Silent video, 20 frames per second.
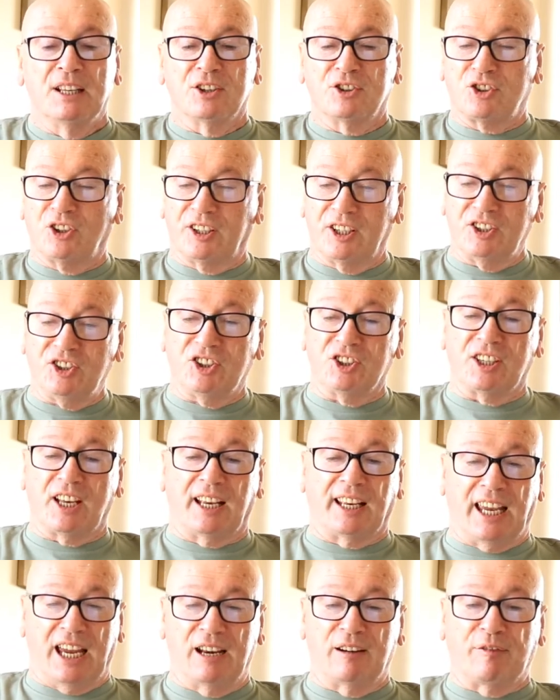So this is
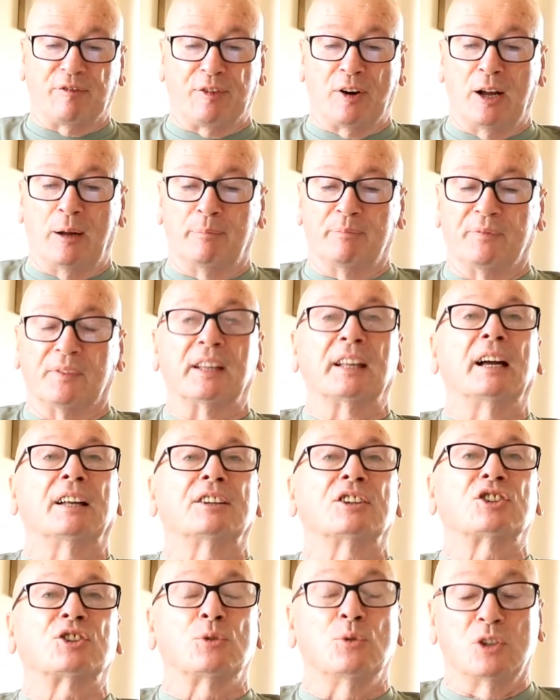again from uh,
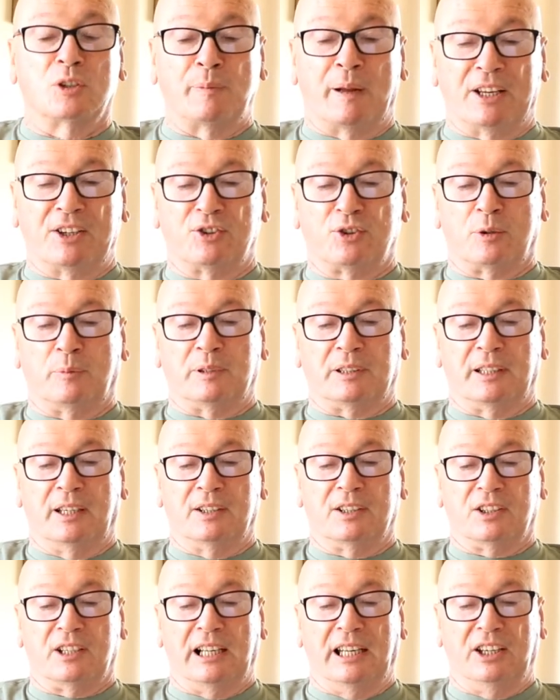the school's manuscript
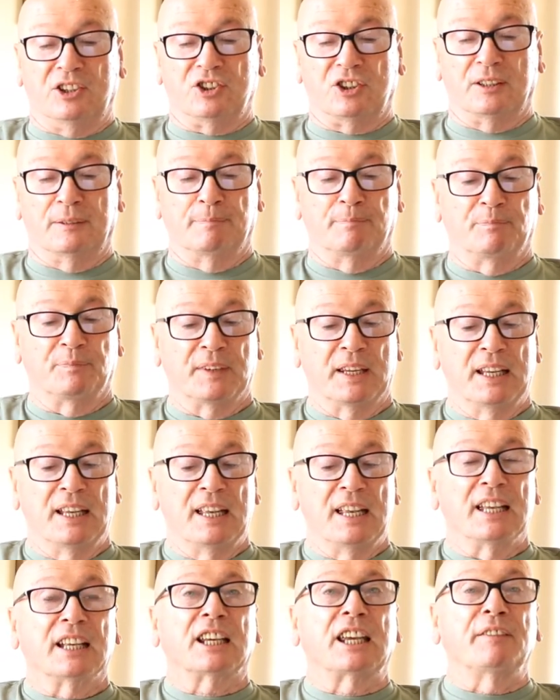collection.
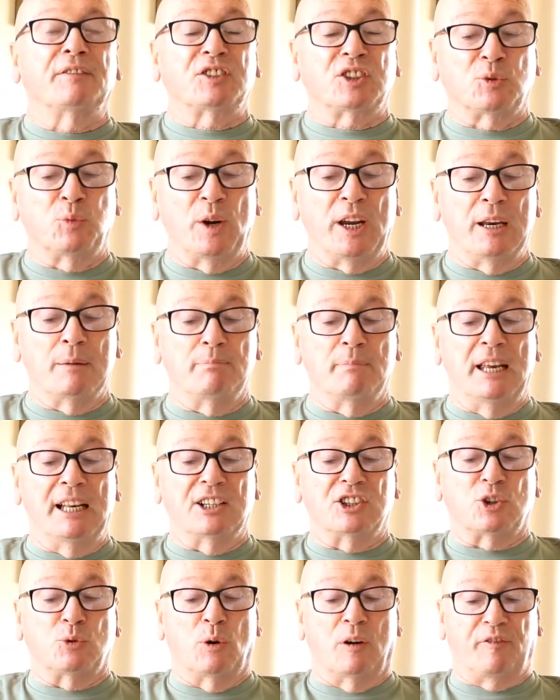Give sweet
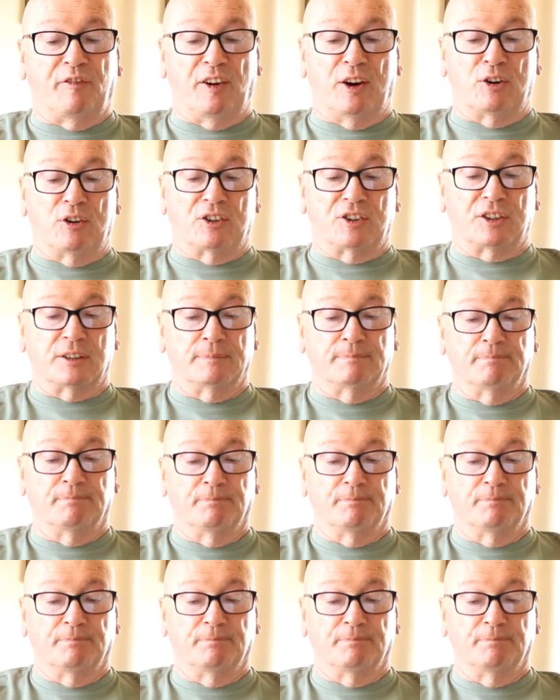milk to a ferret